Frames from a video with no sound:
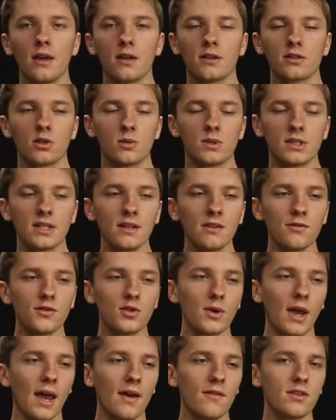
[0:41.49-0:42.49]
So instead of
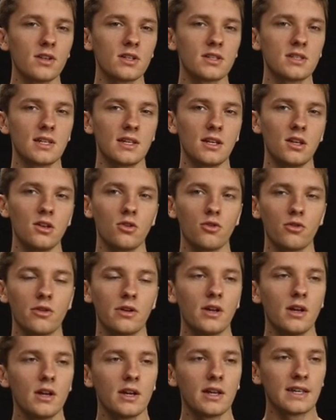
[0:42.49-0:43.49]
you having to sit here
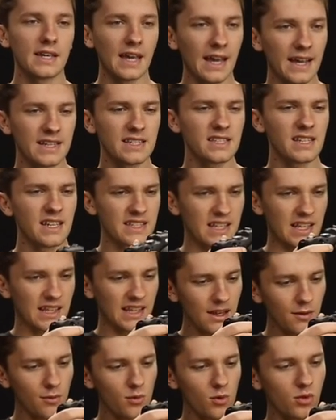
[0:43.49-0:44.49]
and guess, is it
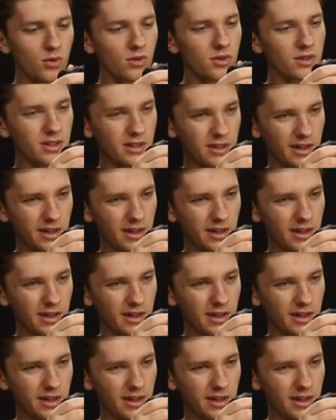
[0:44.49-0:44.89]
level?